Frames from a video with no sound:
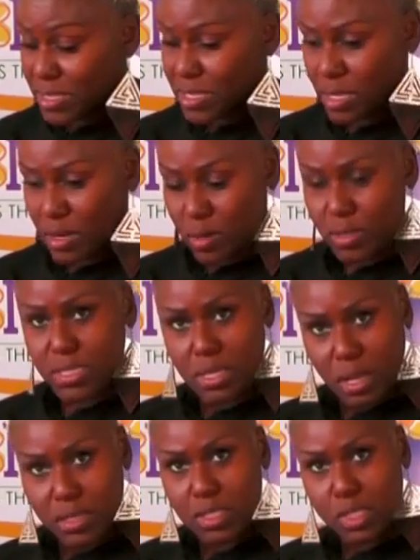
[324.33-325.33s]
so you know it's
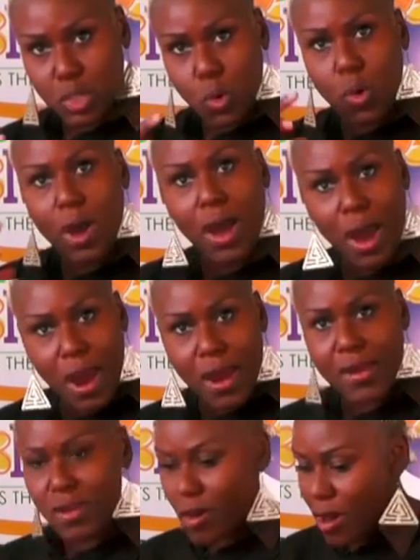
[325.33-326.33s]
not so
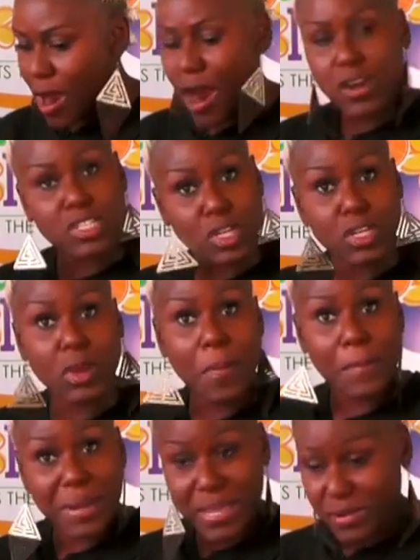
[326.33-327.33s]
hard or harsh on your
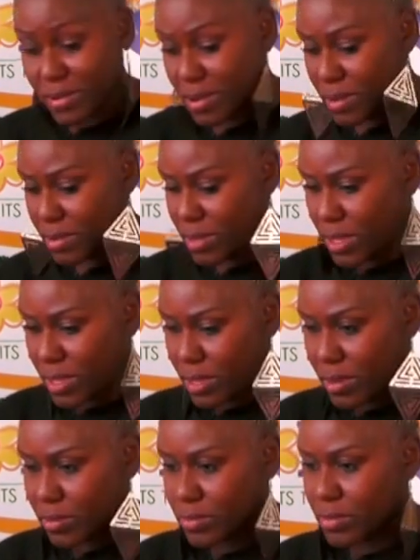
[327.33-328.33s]
blender,
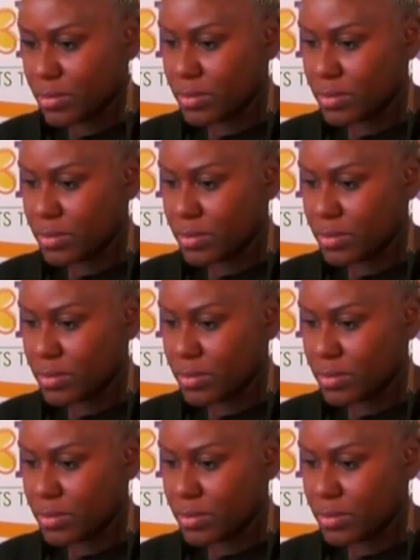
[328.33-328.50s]
you know.